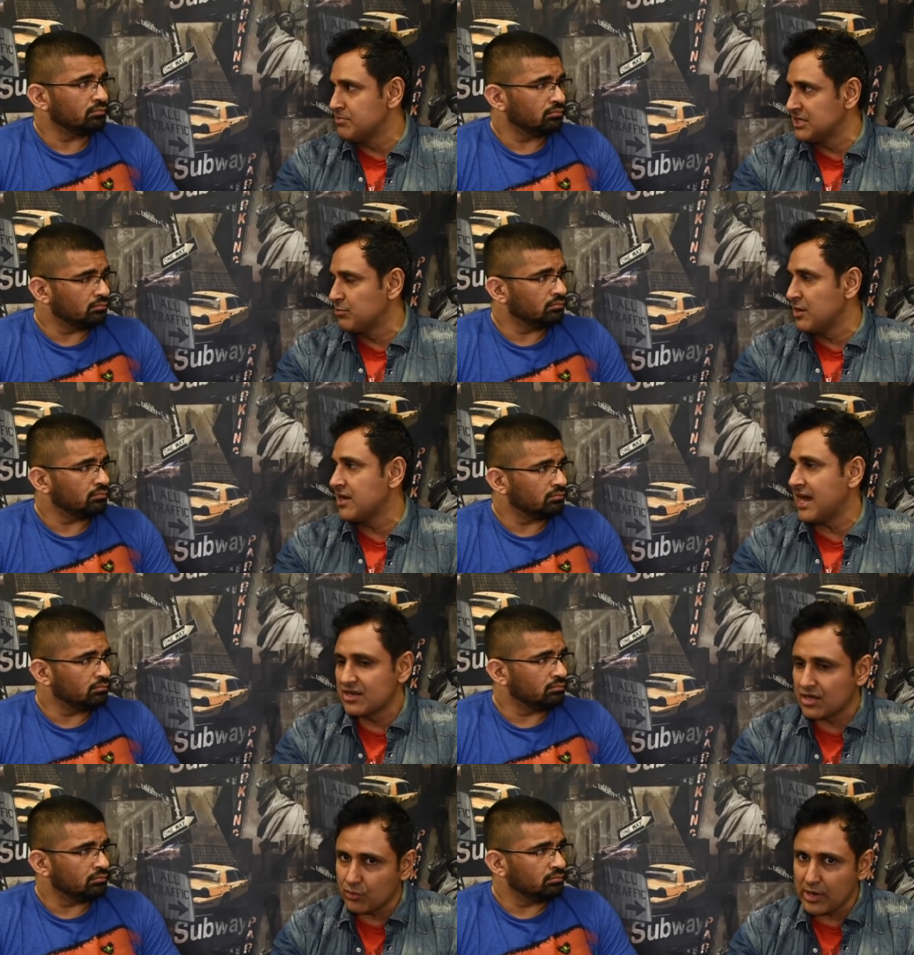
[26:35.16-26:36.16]
Speaker 1: Bisping and
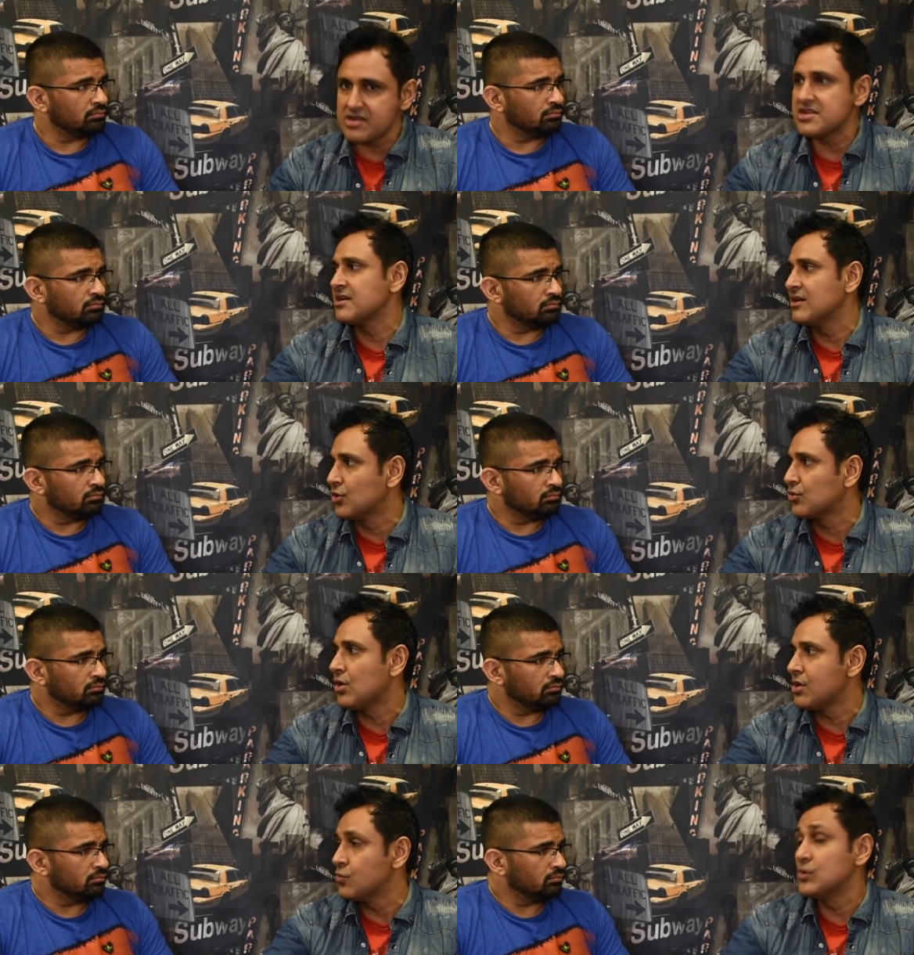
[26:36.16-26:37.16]
correcting a
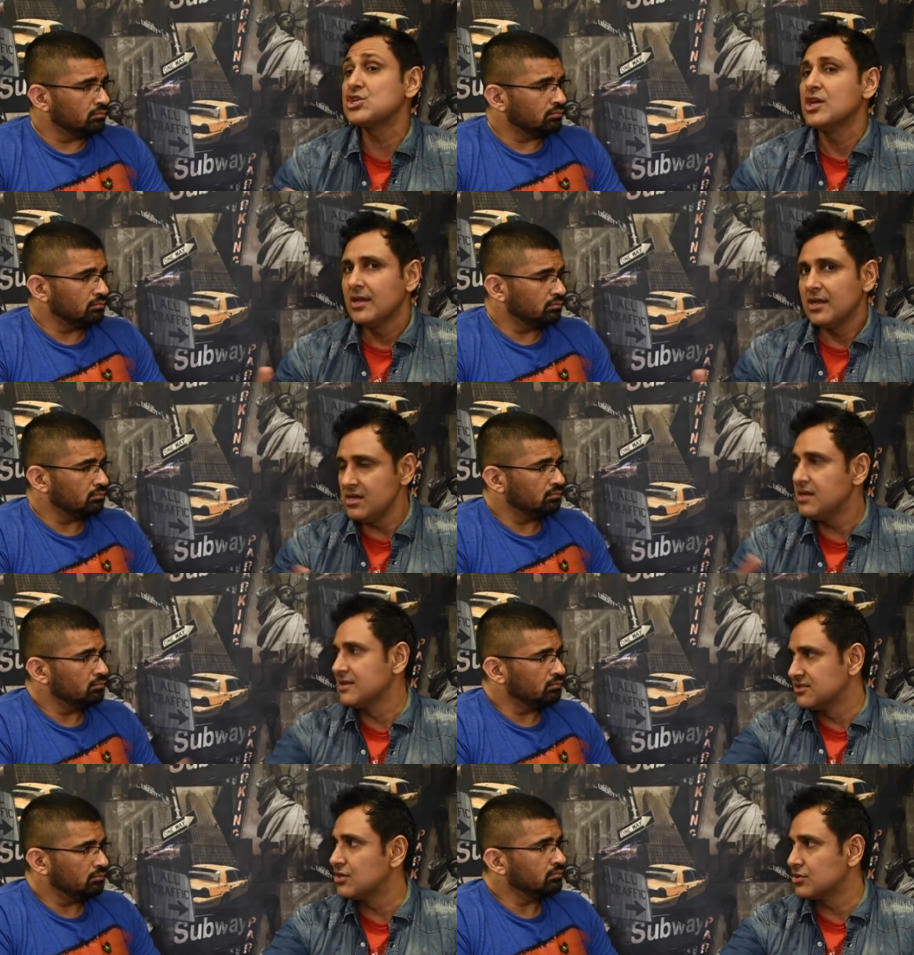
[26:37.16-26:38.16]
wrong, which he
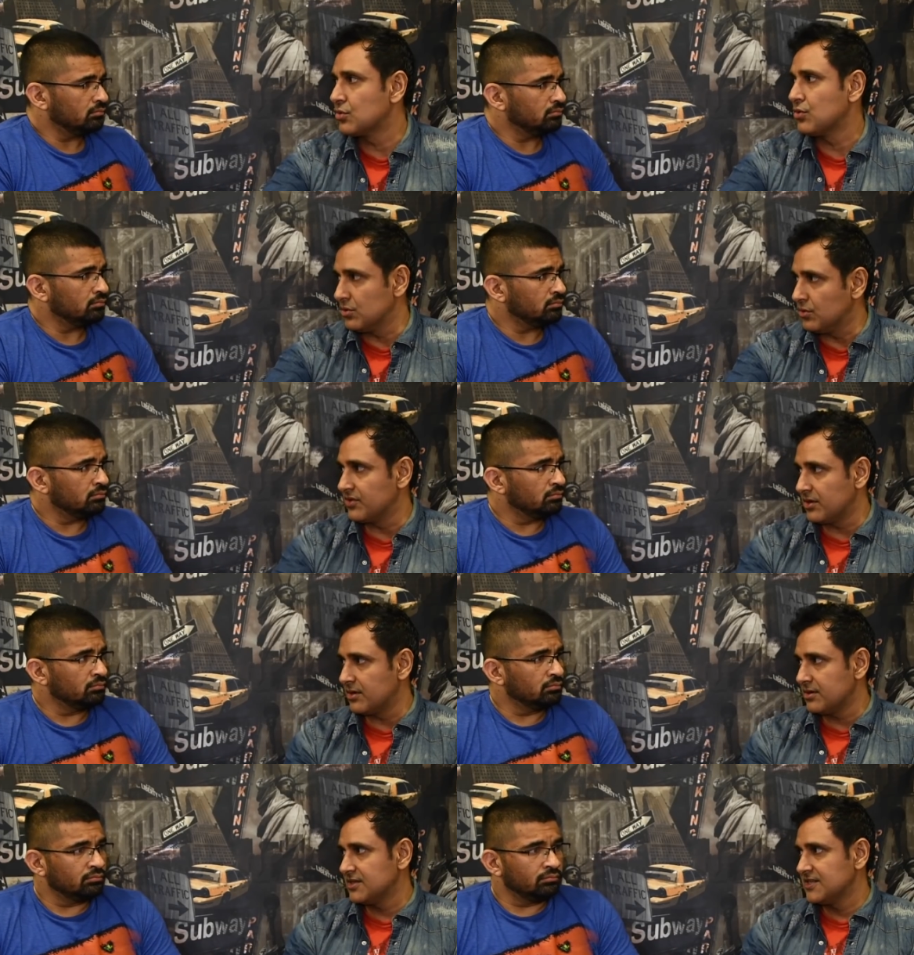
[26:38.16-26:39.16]
considers a wrong over there.
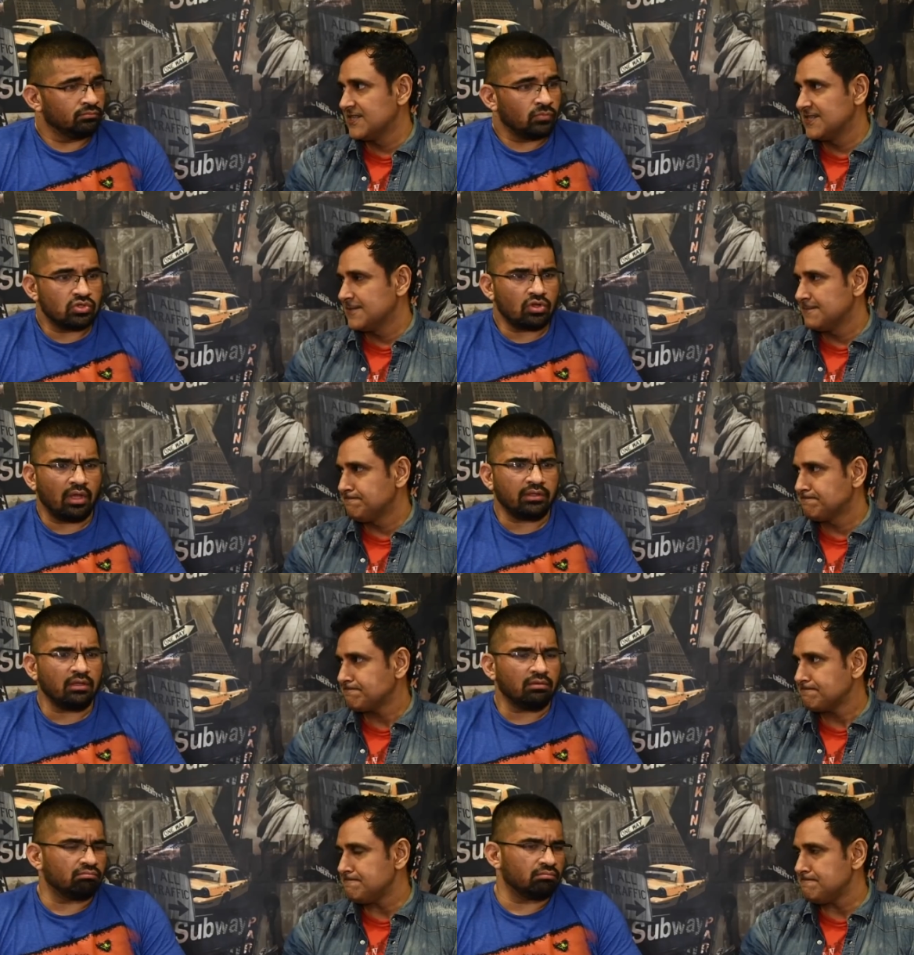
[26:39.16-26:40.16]
Speaker 2: So I
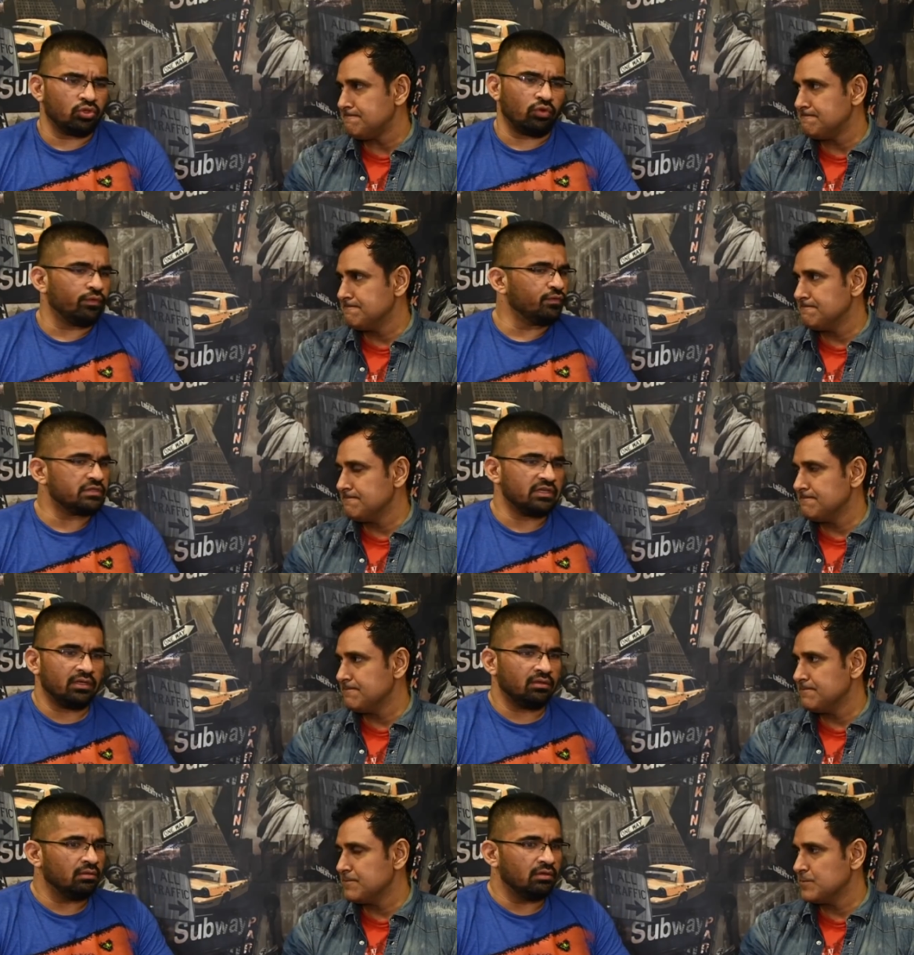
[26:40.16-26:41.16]
think you know we've
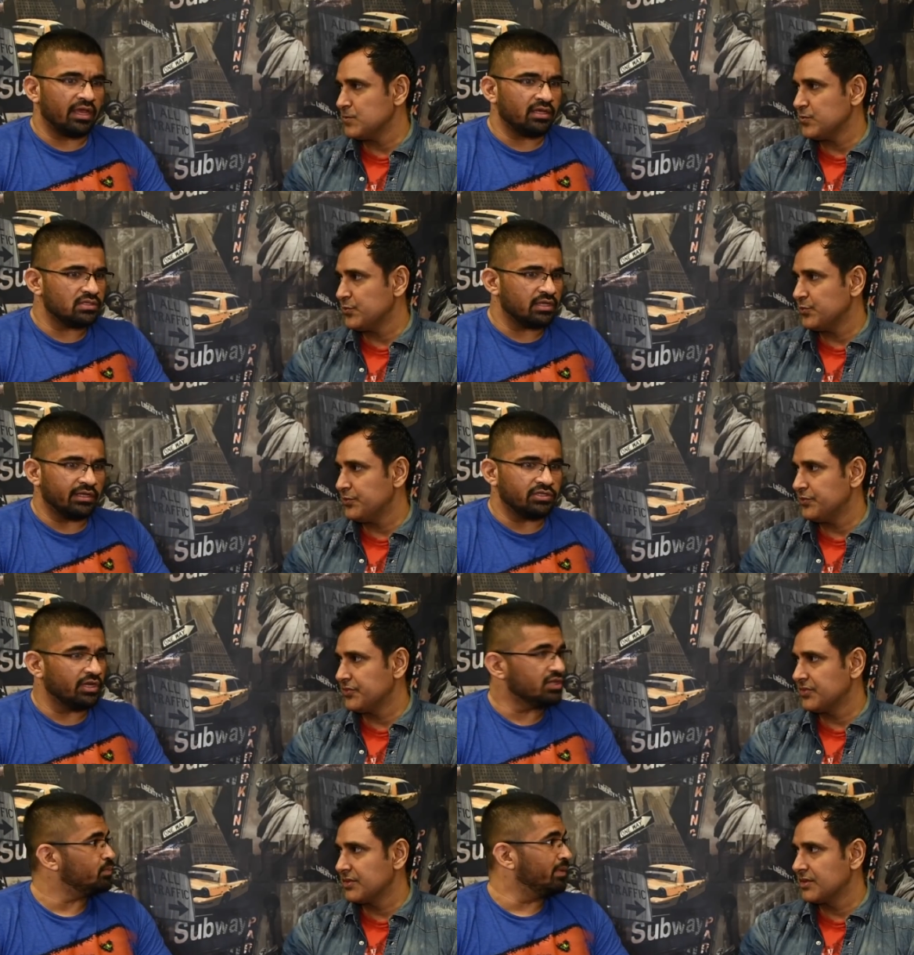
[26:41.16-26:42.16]
seen guys like
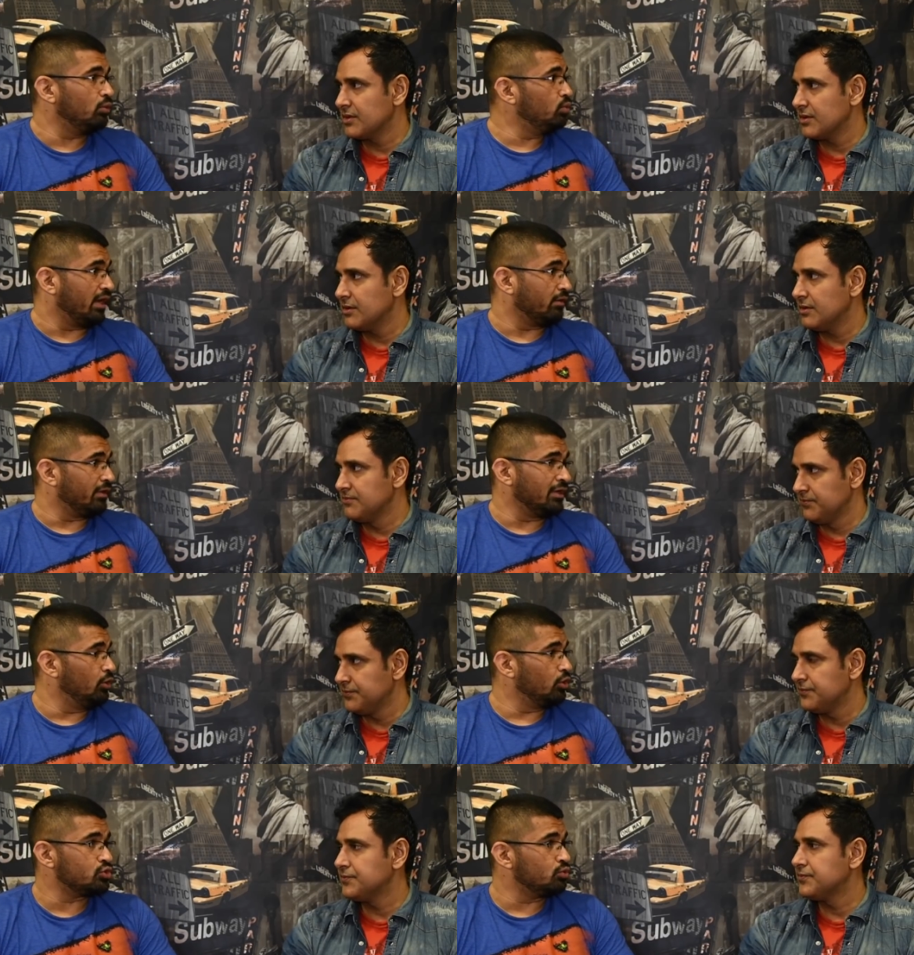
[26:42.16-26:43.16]
GSP do that when he
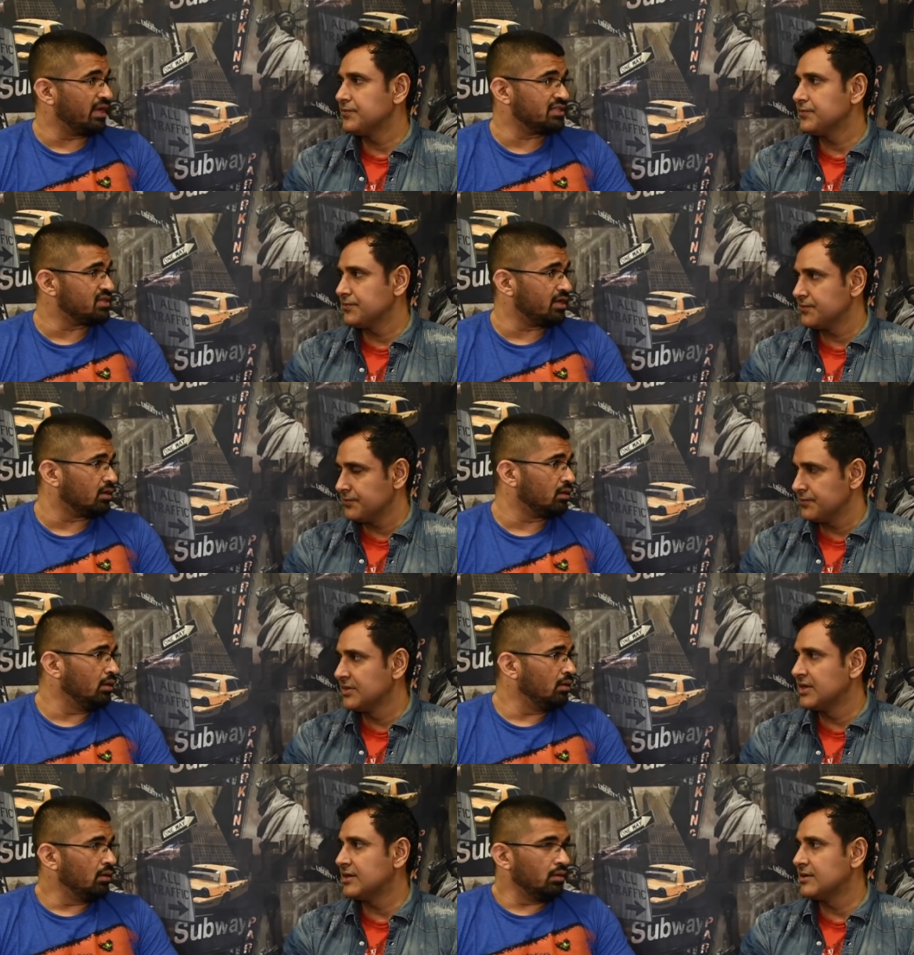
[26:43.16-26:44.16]
lost to Matt Serra.
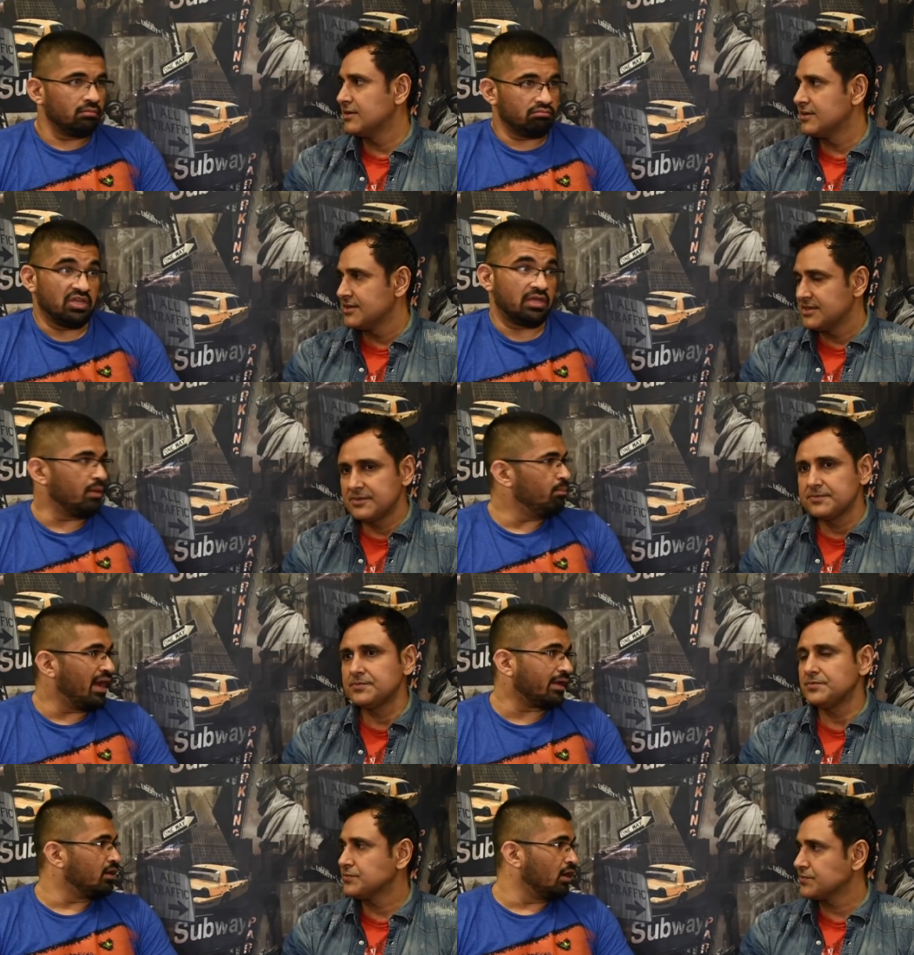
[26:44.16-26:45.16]
Yeah. He came back and